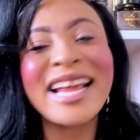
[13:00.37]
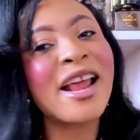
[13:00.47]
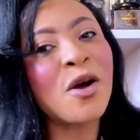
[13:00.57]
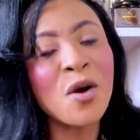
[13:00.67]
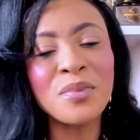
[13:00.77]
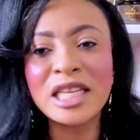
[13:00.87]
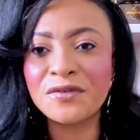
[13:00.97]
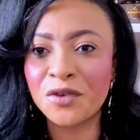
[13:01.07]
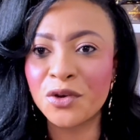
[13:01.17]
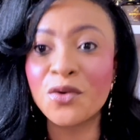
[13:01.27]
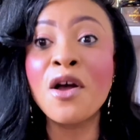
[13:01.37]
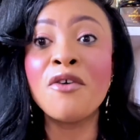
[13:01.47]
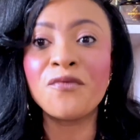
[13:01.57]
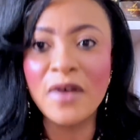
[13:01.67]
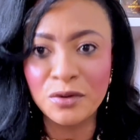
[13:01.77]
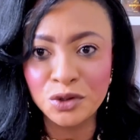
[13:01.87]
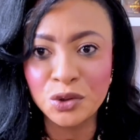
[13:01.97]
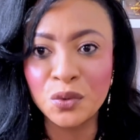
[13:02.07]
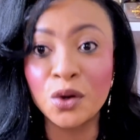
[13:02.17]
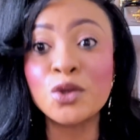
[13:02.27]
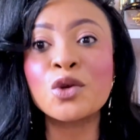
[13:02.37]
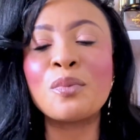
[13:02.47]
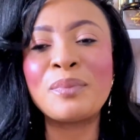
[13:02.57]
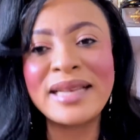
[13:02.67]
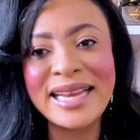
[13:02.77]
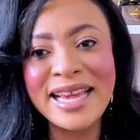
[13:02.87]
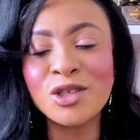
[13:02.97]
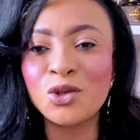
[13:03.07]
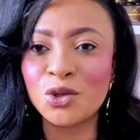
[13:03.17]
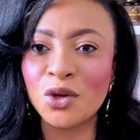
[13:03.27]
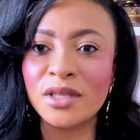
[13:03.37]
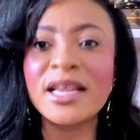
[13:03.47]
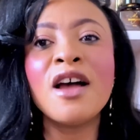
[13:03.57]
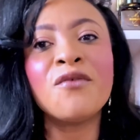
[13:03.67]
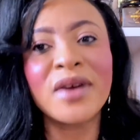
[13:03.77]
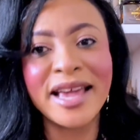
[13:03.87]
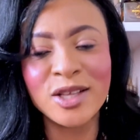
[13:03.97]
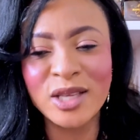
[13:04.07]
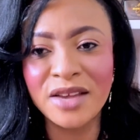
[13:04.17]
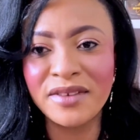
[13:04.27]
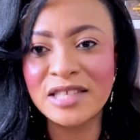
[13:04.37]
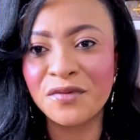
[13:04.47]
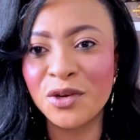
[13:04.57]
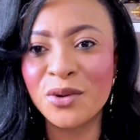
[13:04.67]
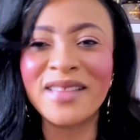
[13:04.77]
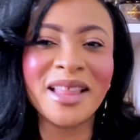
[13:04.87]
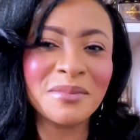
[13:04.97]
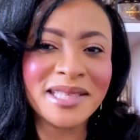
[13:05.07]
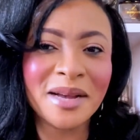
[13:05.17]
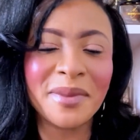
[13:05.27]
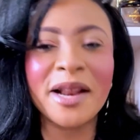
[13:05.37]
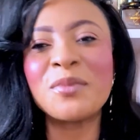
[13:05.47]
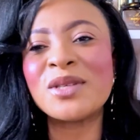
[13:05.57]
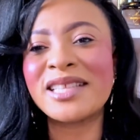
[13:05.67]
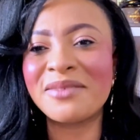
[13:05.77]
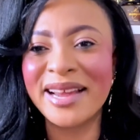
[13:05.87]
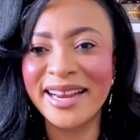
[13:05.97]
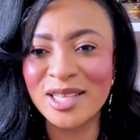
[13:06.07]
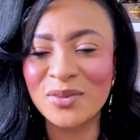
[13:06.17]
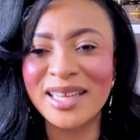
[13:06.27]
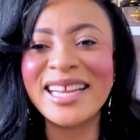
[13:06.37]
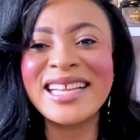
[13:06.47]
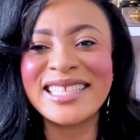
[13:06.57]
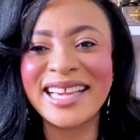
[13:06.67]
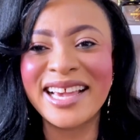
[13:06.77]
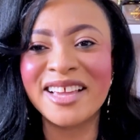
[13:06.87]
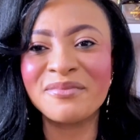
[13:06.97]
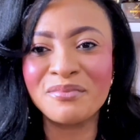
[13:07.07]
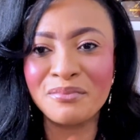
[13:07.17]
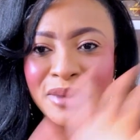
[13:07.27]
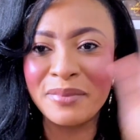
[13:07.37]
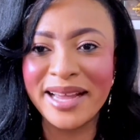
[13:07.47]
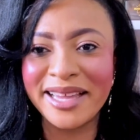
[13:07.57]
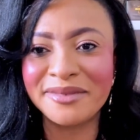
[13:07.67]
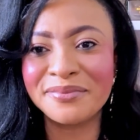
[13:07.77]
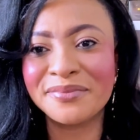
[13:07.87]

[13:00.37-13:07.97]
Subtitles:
And I hope this video found you all. So please do not forget to give this video a thumbs up, and I hope to see you in my next one. Take care. Bye-bye.